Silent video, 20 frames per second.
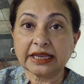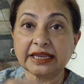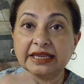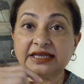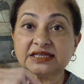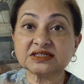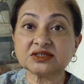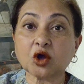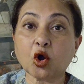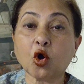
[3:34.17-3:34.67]

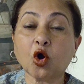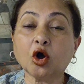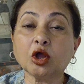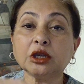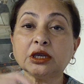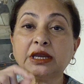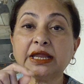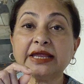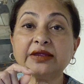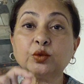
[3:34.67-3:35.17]
is
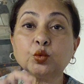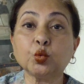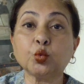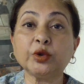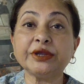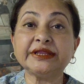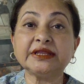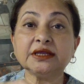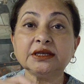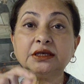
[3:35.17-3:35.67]
all
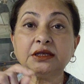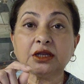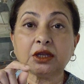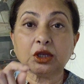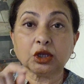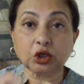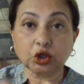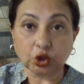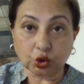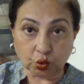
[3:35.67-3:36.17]

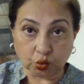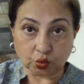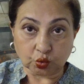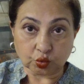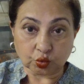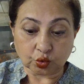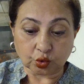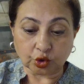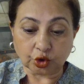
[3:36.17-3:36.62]
within you.